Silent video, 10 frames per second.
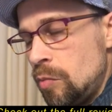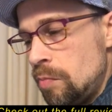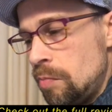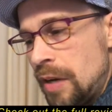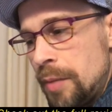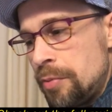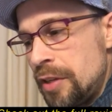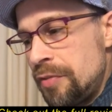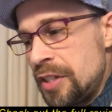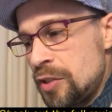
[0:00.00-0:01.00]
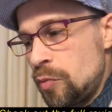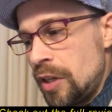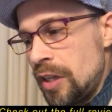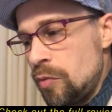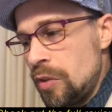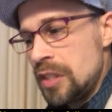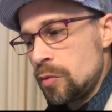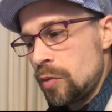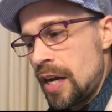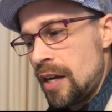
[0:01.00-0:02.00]
my previous one, was
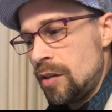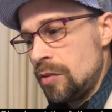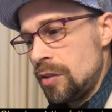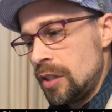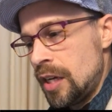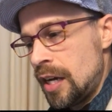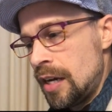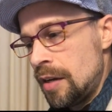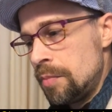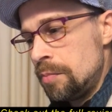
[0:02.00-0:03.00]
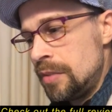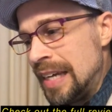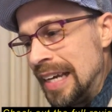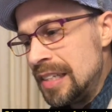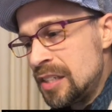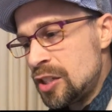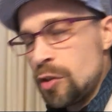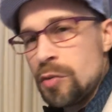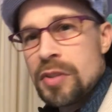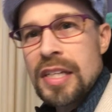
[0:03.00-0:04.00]
around 10 sones,